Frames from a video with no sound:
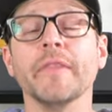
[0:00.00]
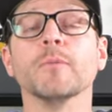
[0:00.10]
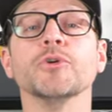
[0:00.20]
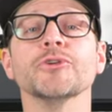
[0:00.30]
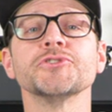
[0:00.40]
And then
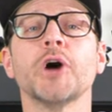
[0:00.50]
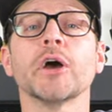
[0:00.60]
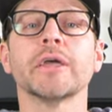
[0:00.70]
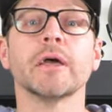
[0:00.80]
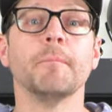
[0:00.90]
when you're
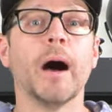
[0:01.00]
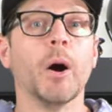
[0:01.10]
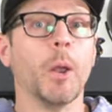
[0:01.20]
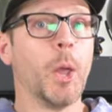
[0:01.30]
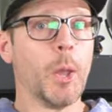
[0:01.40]
talking
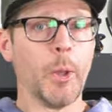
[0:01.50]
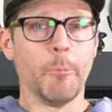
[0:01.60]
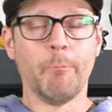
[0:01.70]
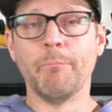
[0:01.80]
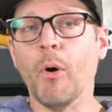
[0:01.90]
about
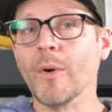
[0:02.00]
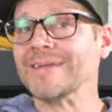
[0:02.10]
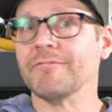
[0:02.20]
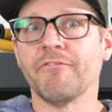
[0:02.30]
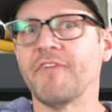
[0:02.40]

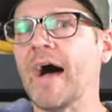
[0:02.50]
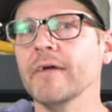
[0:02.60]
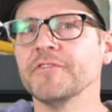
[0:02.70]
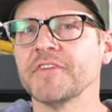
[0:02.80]
0.5